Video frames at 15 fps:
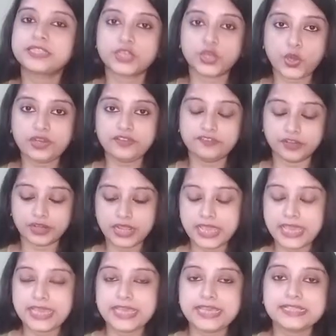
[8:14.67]
Oliver,
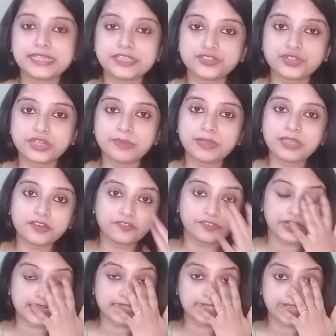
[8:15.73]
he is extremely
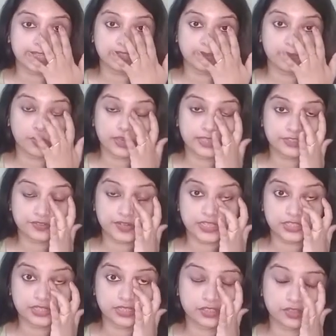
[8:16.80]
afraid seeing the boy,
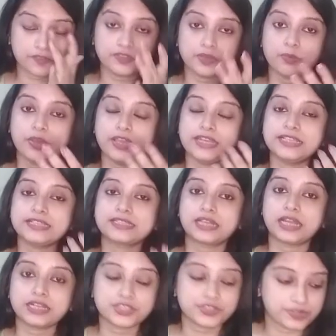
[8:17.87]
strangeness of the boy, and he
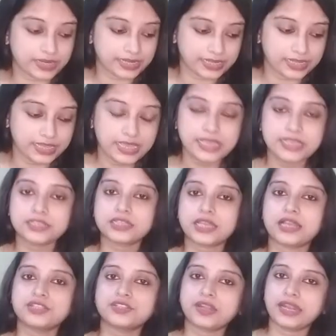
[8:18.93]
starts
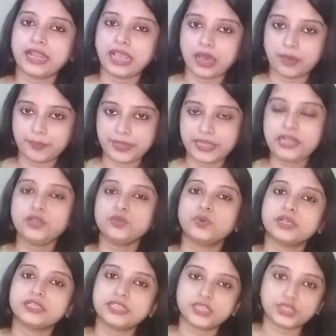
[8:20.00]
running uphill
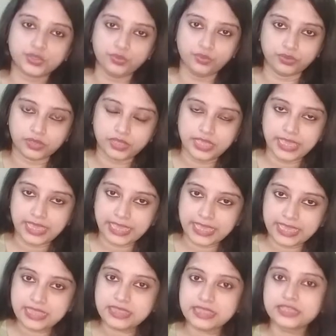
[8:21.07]
towards his school.
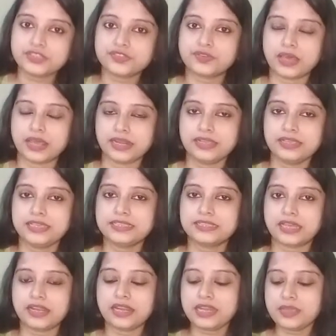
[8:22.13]
In this run, he
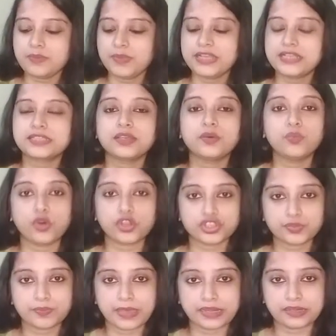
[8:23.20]
suddenly meets a
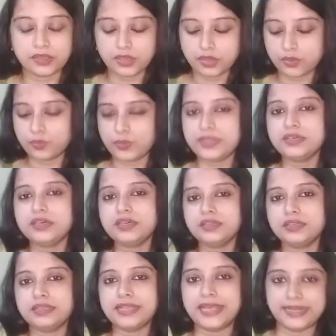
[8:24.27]
watchman with
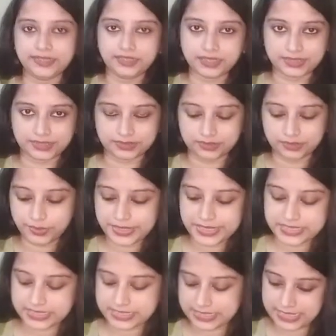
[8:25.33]
a lantern.
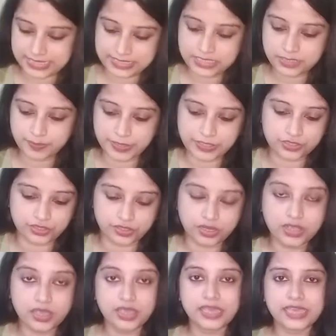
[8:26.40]
Okay, just like this picture.
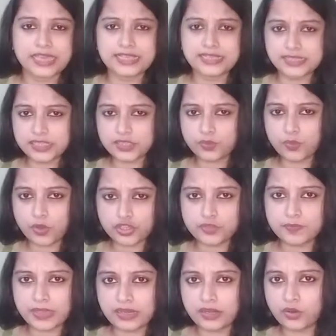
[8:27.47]
Is this
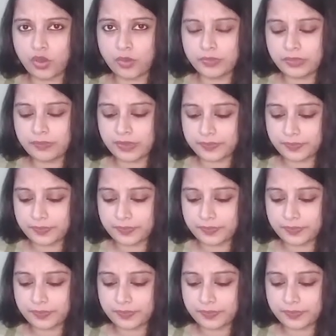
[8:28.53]
watchman a normal